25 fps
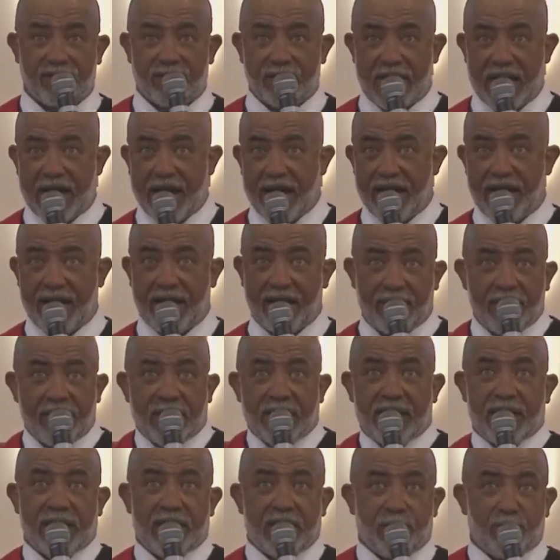If I had
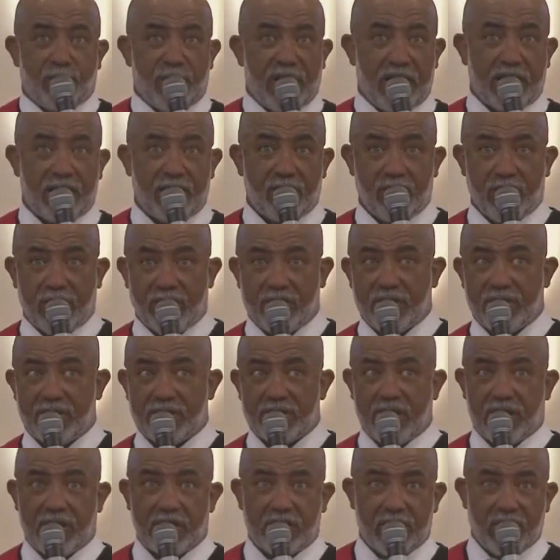my
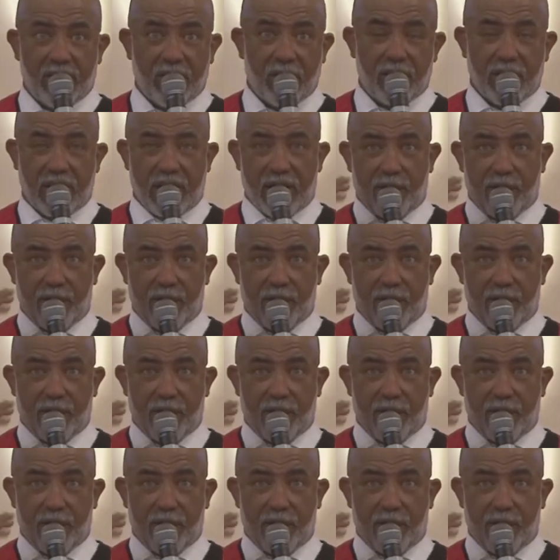brothers, I'd, uh,